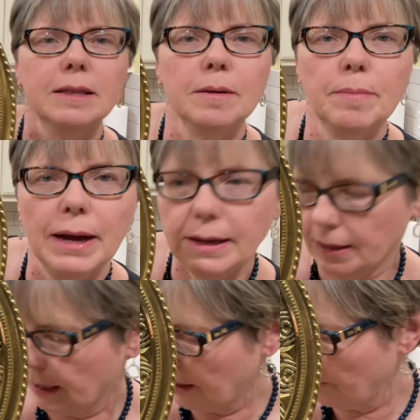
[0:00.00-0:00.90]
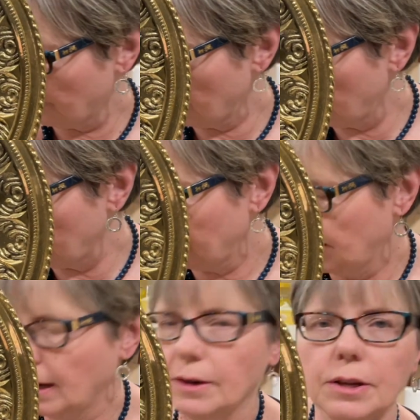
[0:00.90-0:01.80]
the basket of fruit.
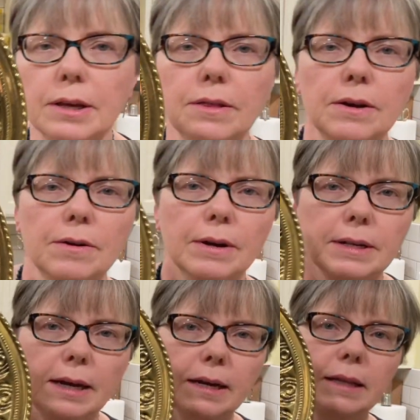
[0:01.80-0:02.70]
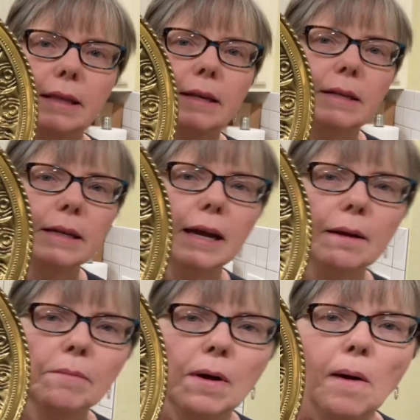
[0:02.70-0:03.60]
Actually, they're exactly the
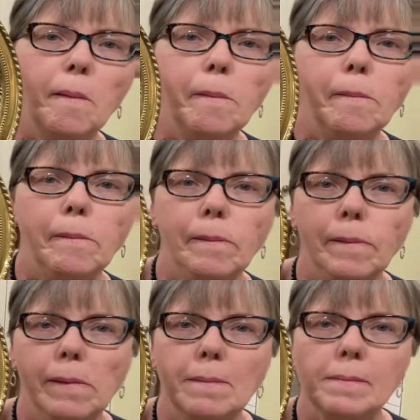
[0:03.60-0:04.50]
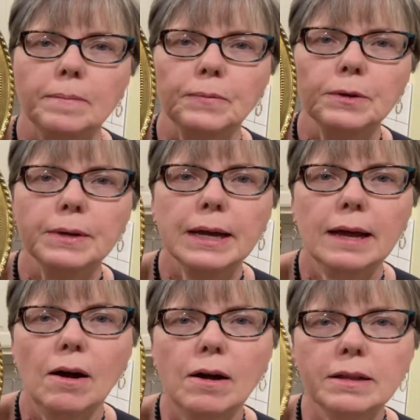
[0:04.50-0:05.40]
same. So I got
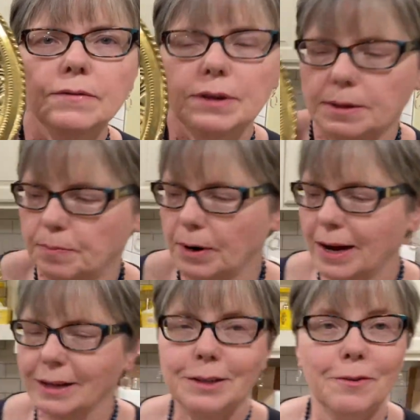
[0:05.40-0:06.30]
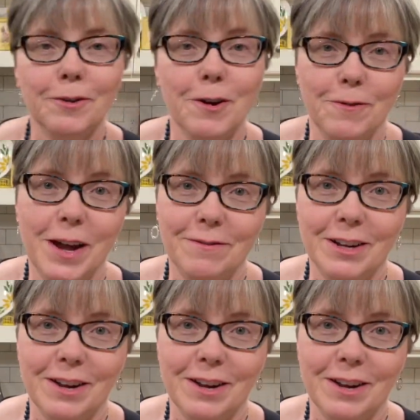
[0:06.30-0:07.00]
all of this brass for $5.